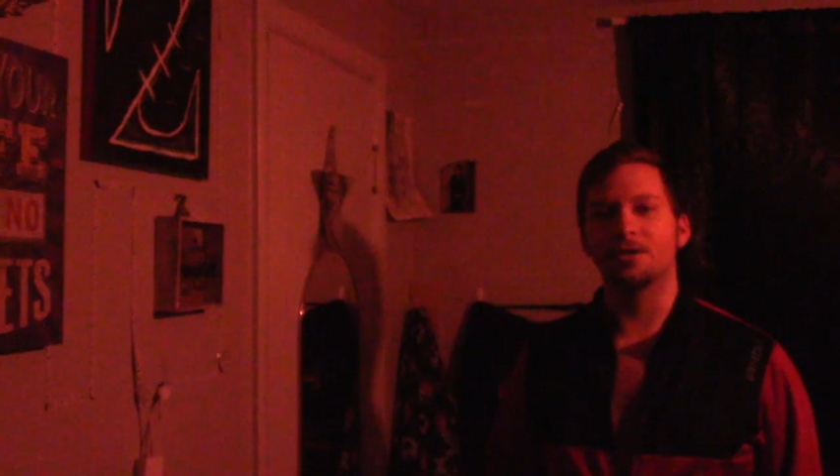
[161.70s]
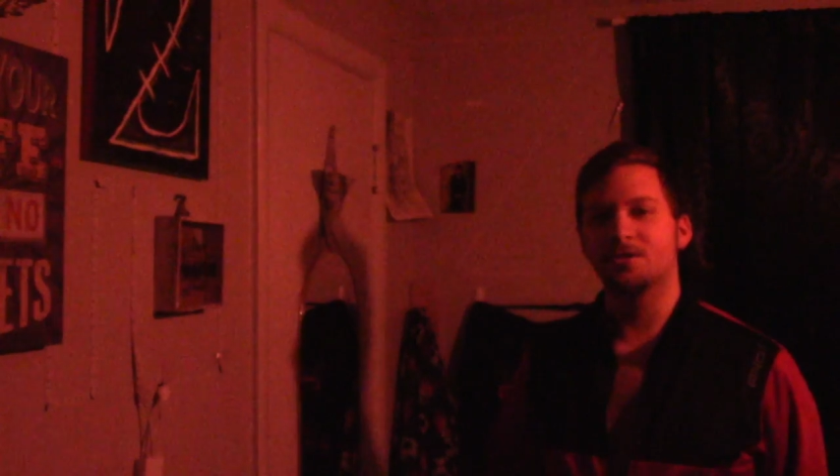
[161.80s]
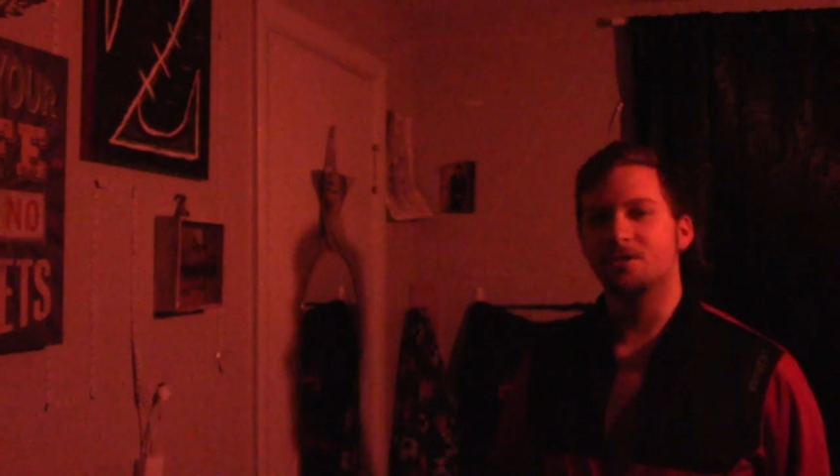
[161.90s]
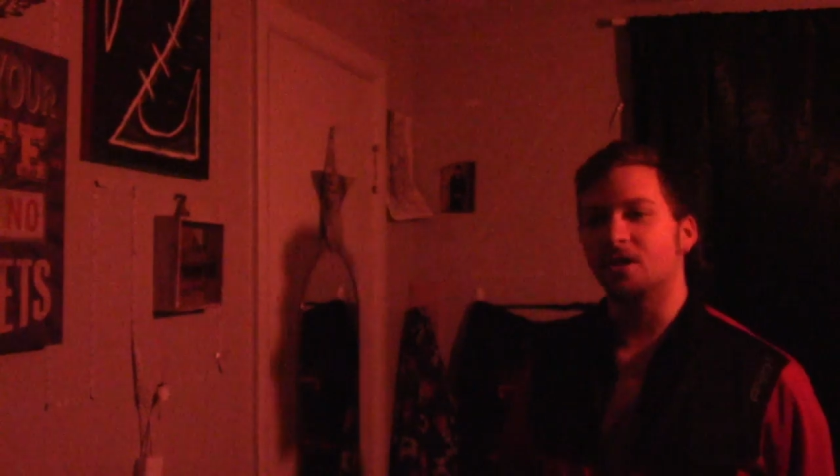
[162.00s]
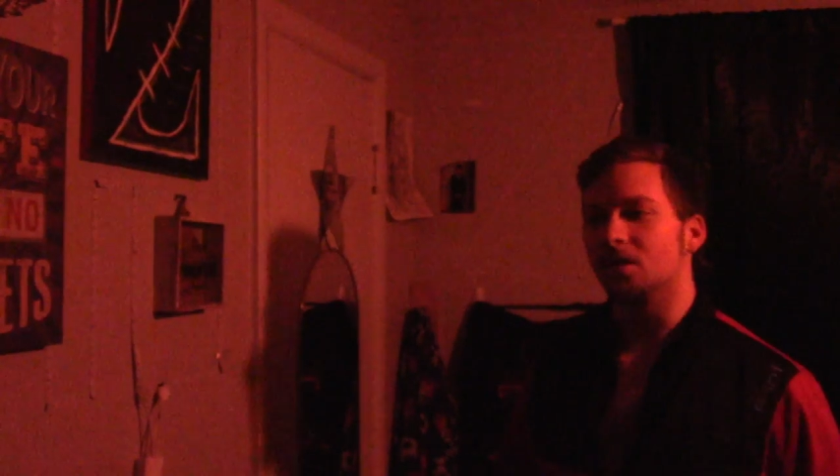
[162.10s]
a
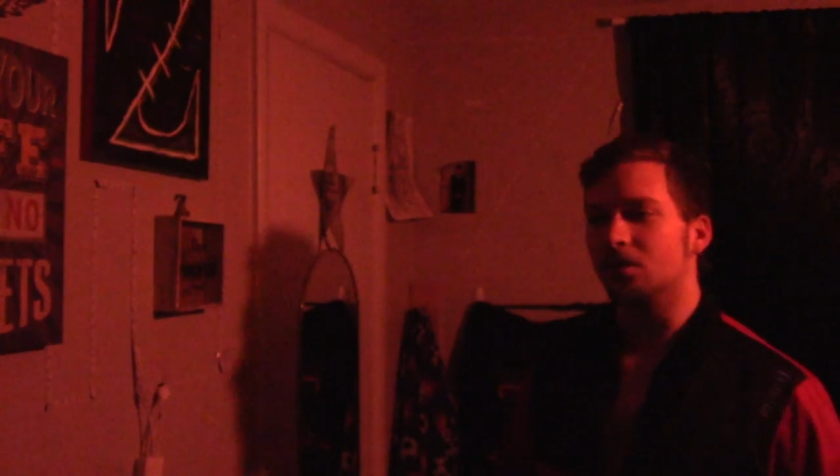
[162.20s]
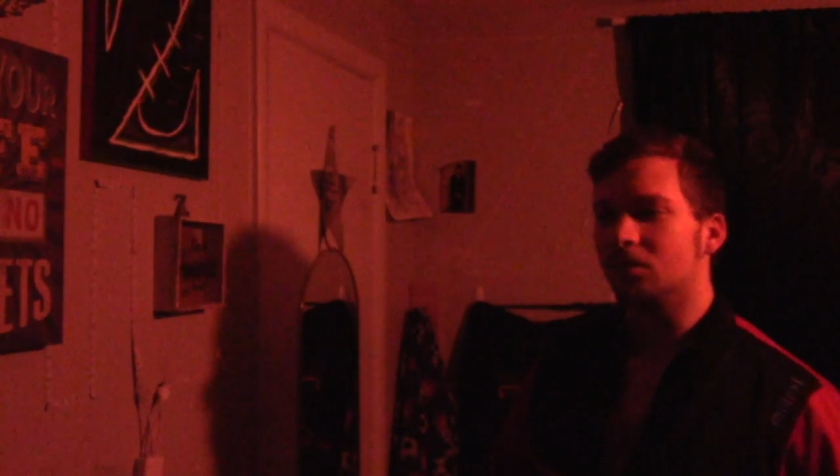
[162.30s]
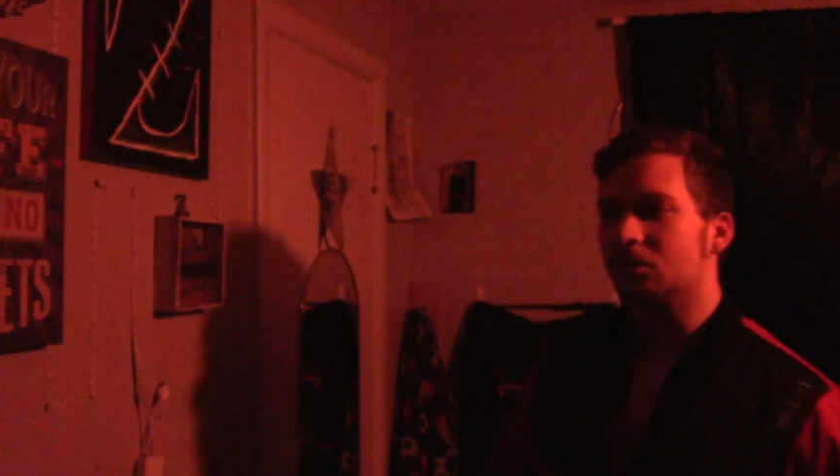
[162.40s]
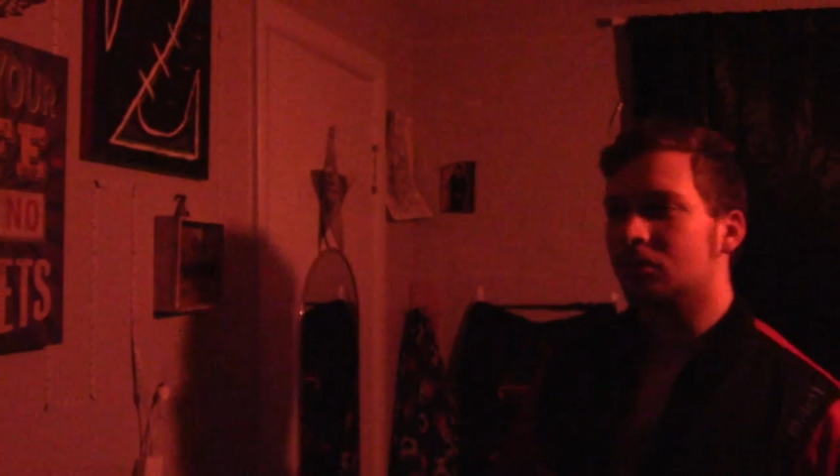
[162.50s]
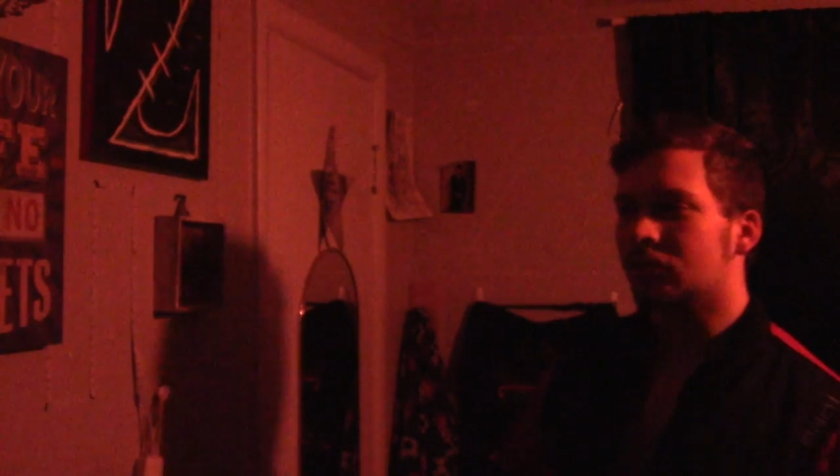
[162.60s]

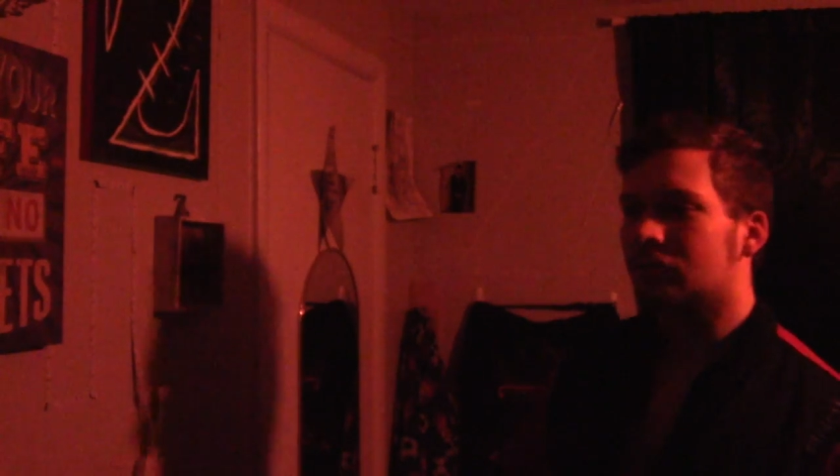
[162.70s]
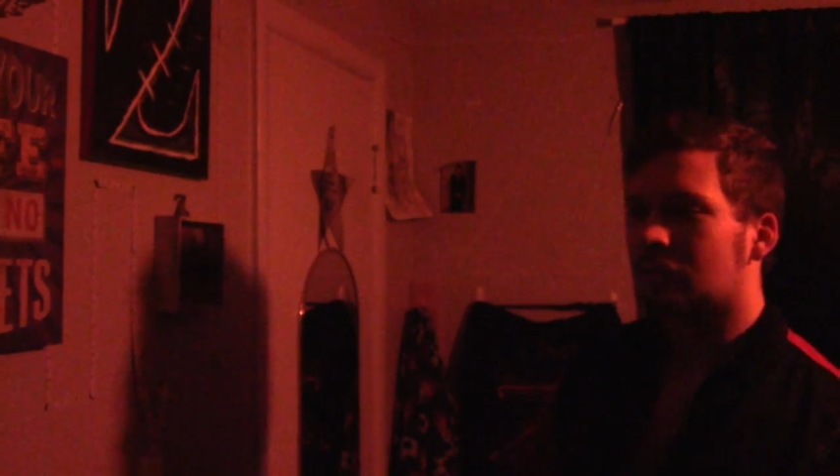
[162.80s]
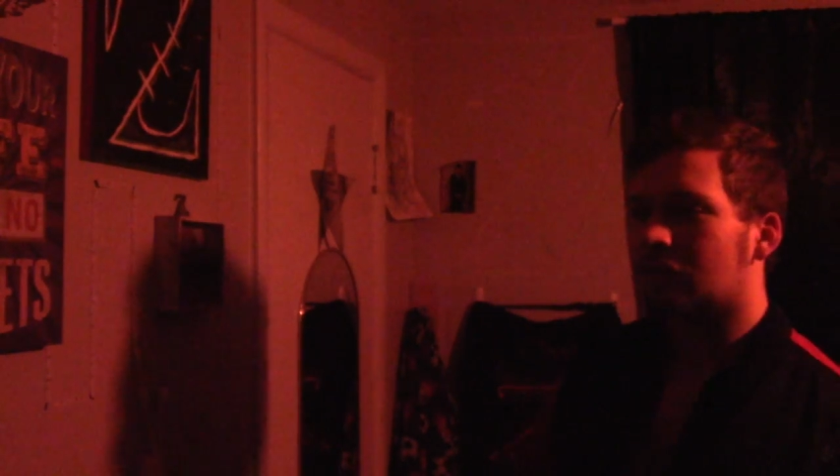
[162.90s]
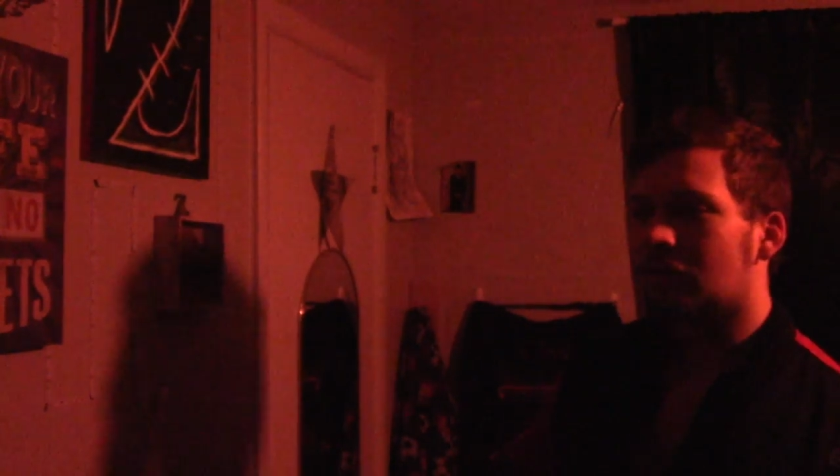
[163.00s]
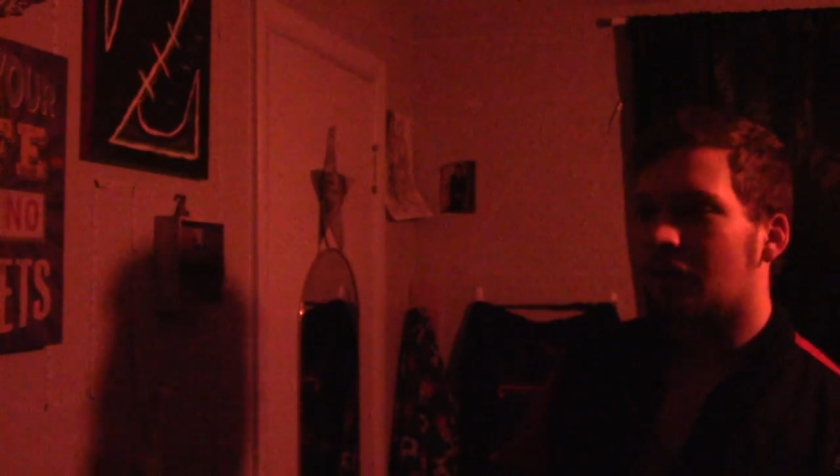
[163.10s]
skill
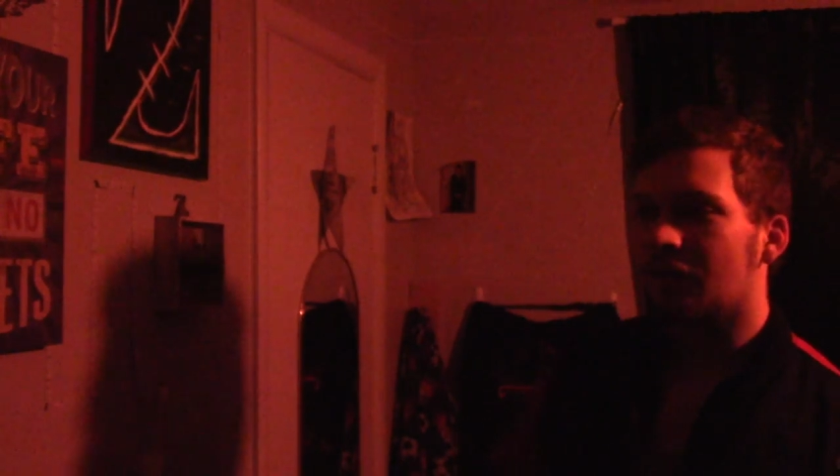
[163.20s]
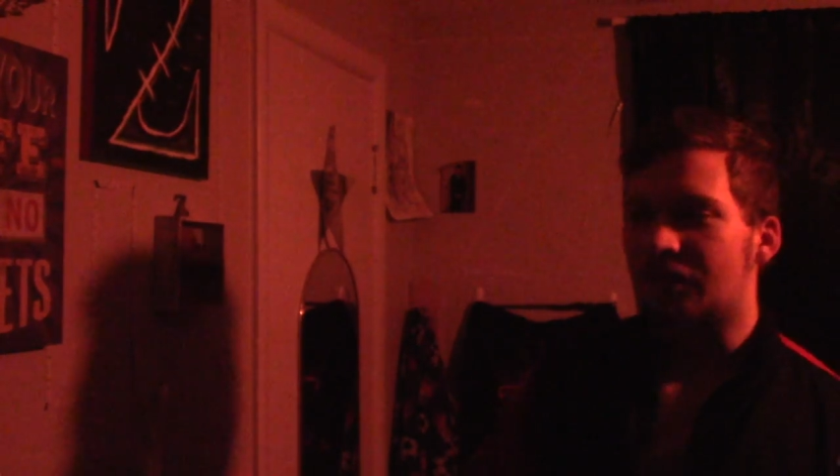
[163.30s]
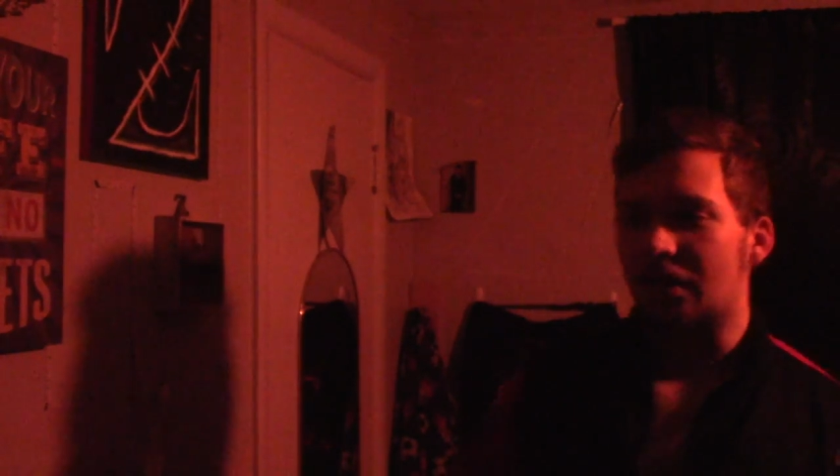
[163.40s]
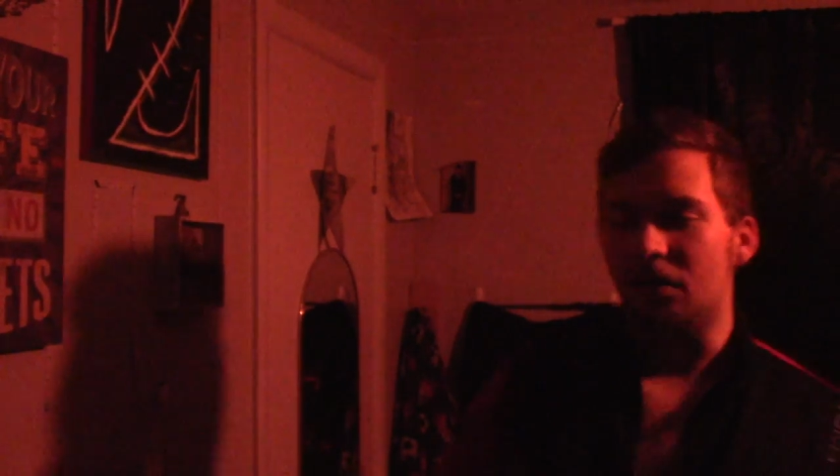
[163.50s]
that